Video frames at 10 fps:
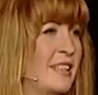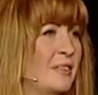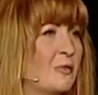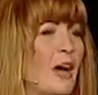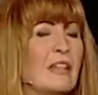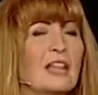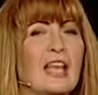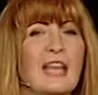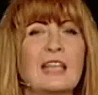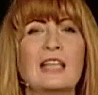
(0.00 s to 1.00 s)
One
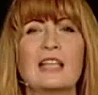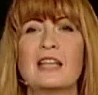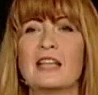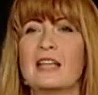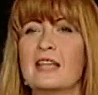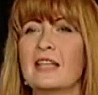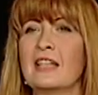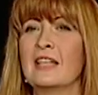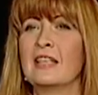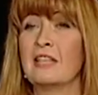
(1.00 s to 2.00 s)
day,
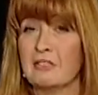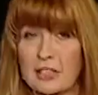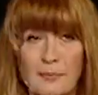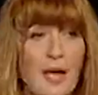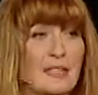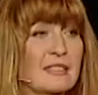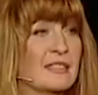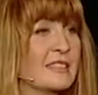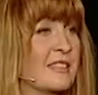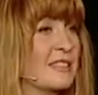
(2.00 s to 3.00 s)
he was a
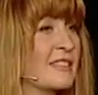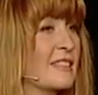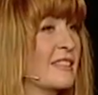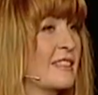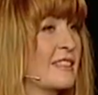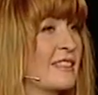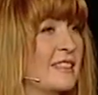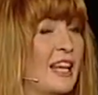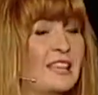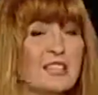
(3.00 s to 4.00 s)
pastor,
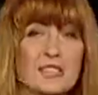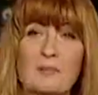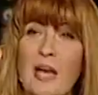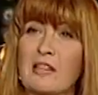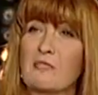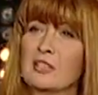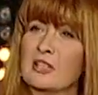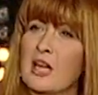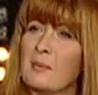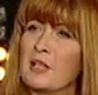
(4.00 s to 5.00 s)
and this man was
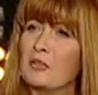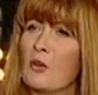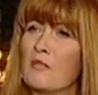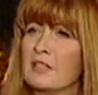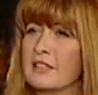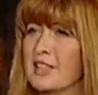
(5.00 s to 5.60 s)
coming towards